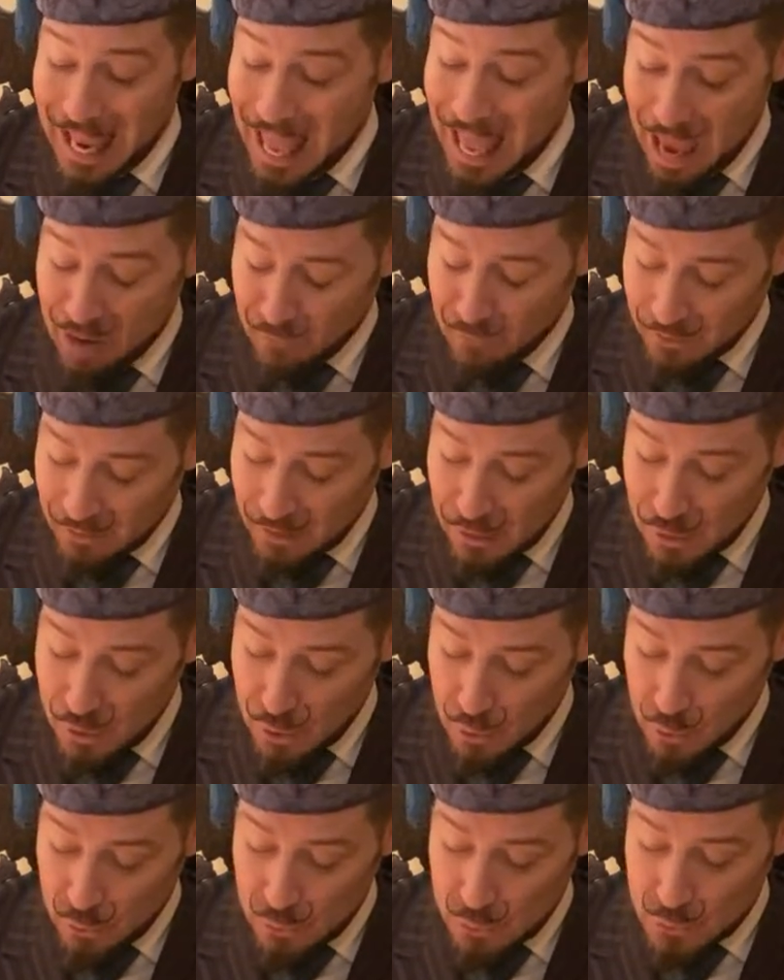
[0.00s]
Everything
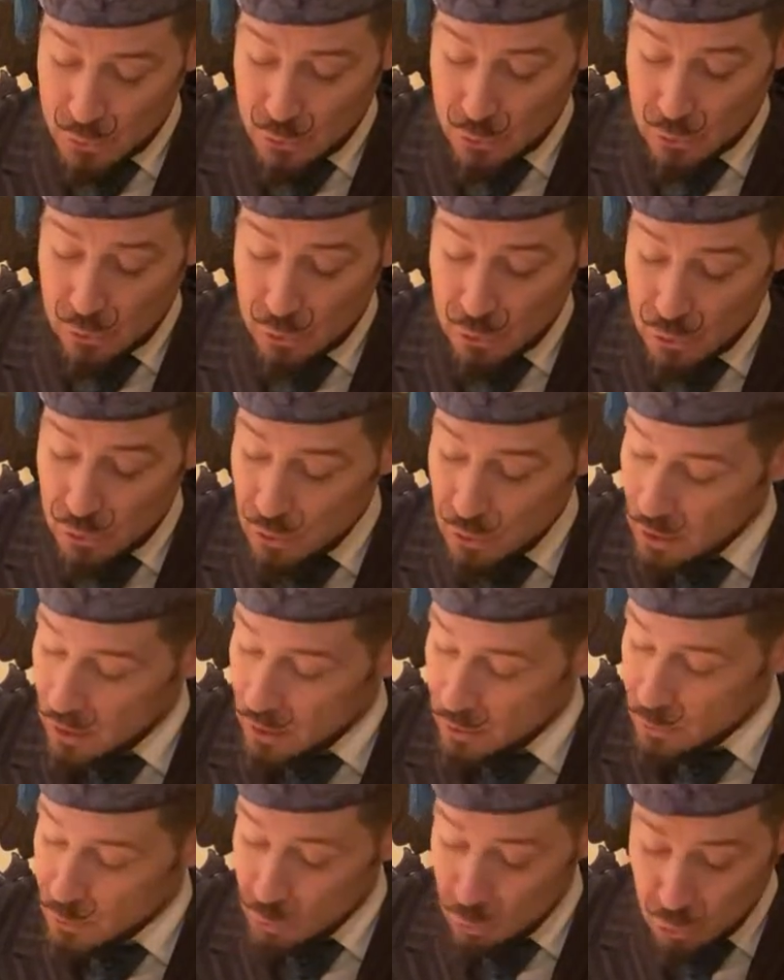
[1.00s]
goes
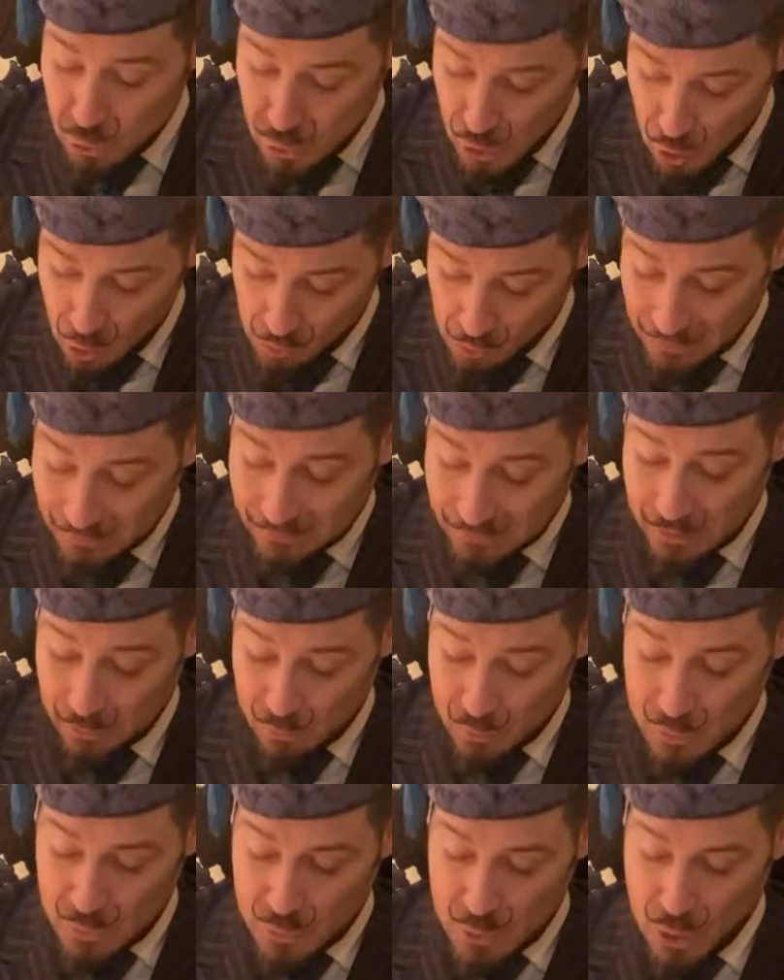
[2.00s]
to show us it
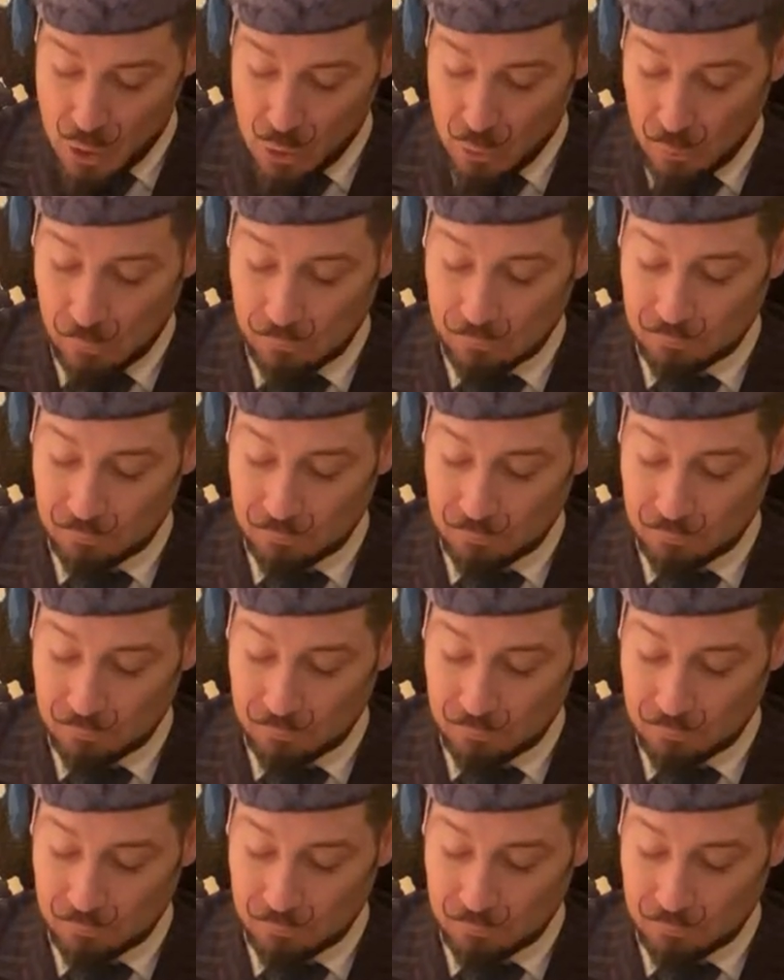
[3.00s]
was so.